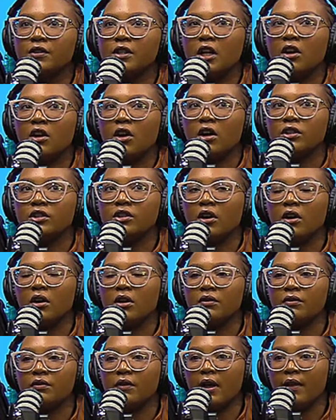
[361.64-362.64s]
a lot
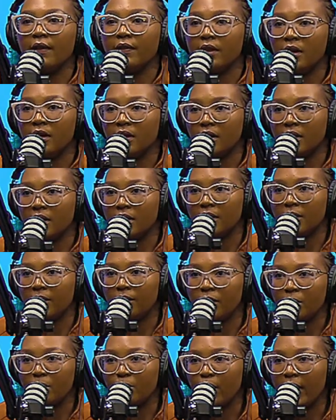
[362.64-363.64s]
of the
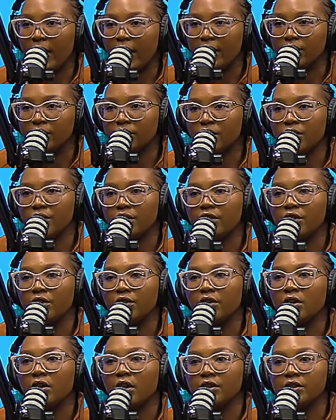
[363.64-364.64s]
brain. So the
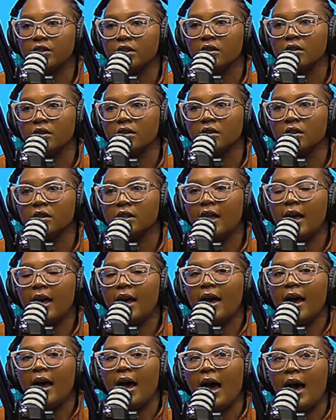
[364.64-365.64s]
neurological
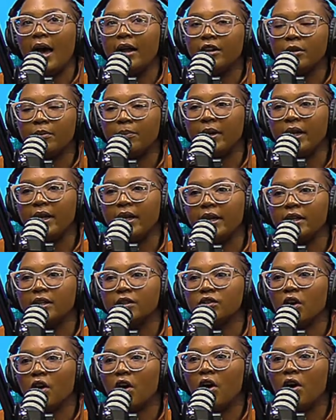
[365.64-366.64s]
underpinnings
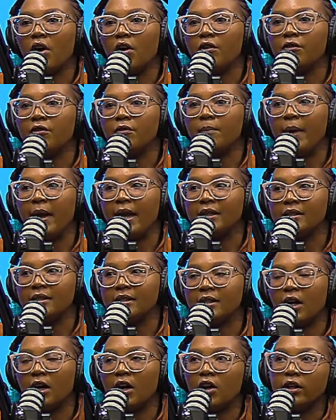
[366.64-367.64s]
of based
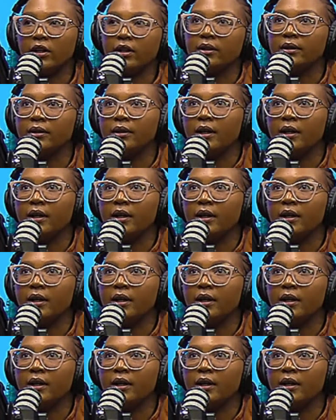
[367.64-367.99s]
on